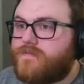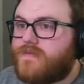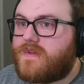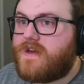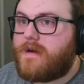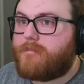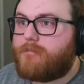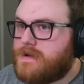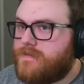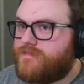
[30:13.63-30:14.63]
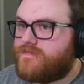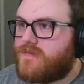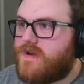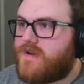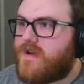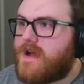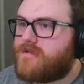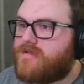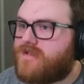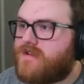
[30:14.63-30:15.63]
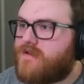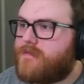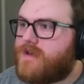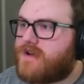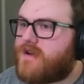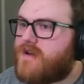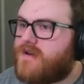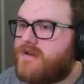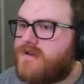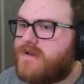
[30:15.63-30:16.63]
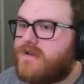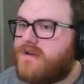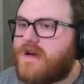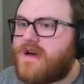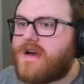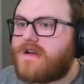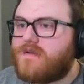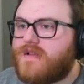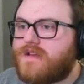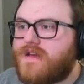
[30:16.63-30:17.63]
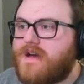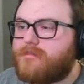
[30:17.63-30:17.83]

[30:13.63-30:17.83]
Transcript: Yep. Oh crap. There's another abductor. Uh, I don't like that.